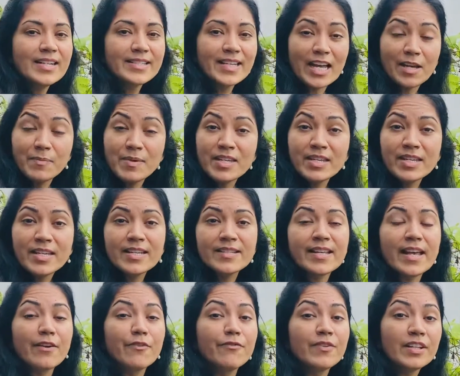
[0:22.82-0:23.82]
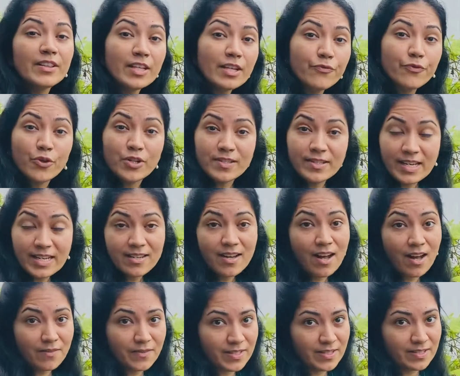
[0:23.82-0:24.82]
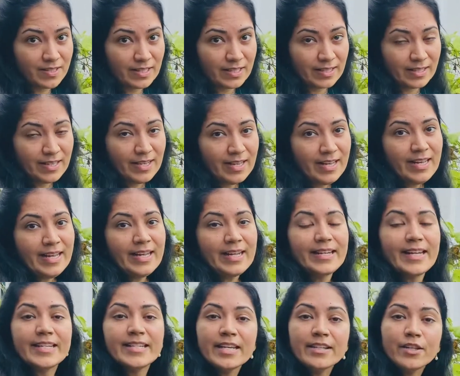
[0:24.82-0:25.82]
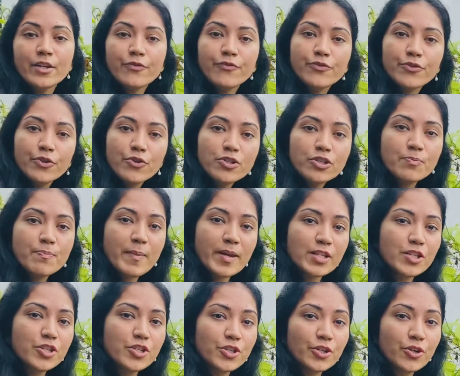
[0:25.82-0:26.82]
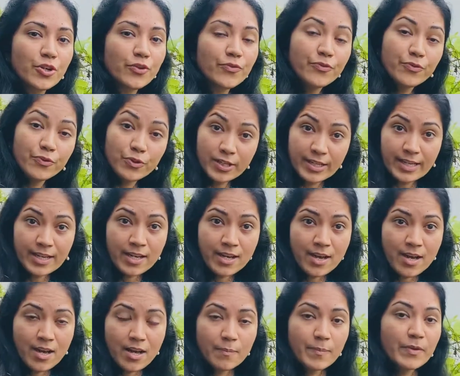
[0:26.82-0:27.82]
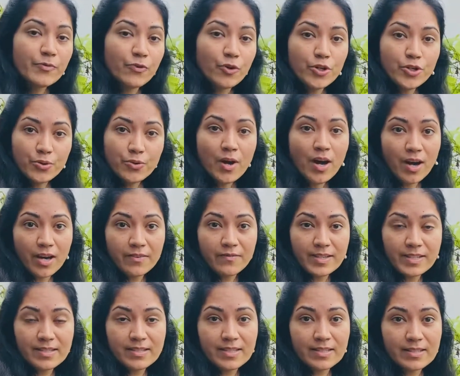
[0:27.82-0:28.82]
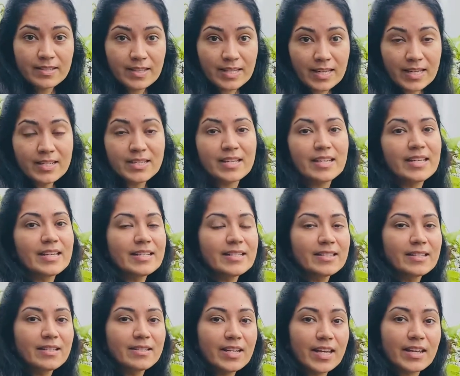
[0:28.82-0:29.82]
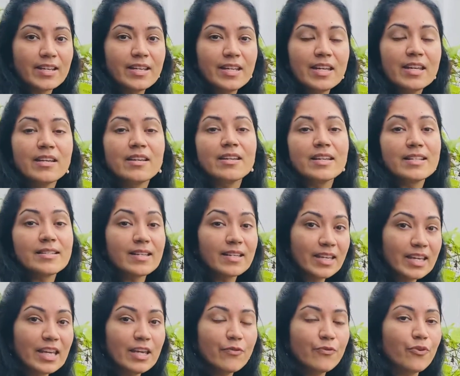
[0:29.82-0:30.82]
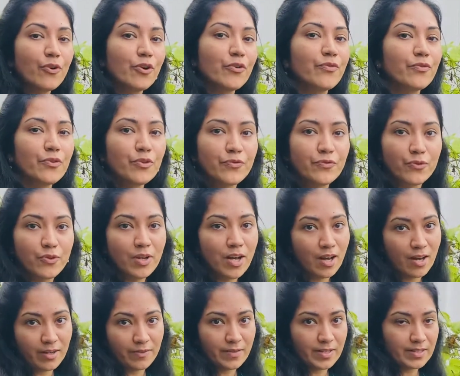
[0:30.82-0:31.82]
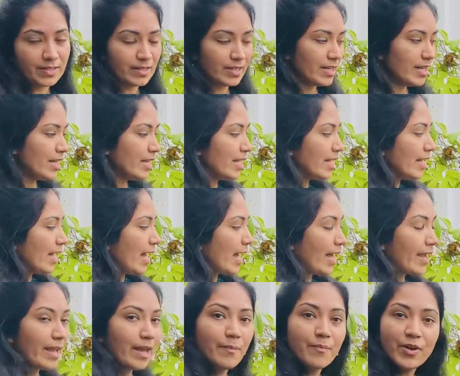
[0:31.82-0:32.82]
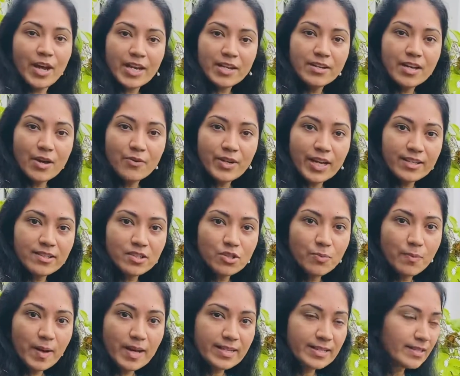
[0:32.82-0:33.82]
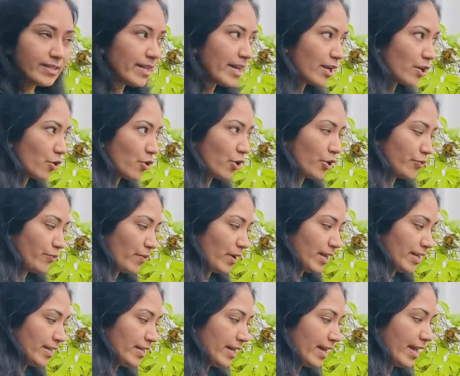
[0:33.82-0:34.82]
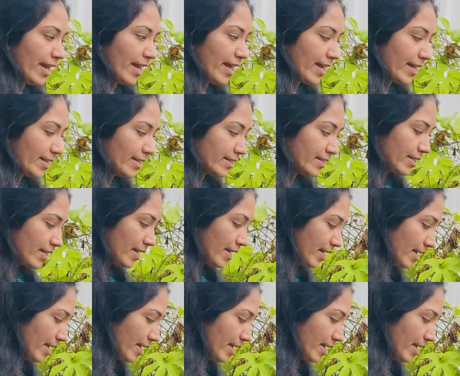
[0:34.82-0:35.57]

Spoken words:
Timing is everything for seed harvesting. Letting the fruit mature fully before you harvest the seed is the key for fruitful harvest. I am right now next to my snake god vine, and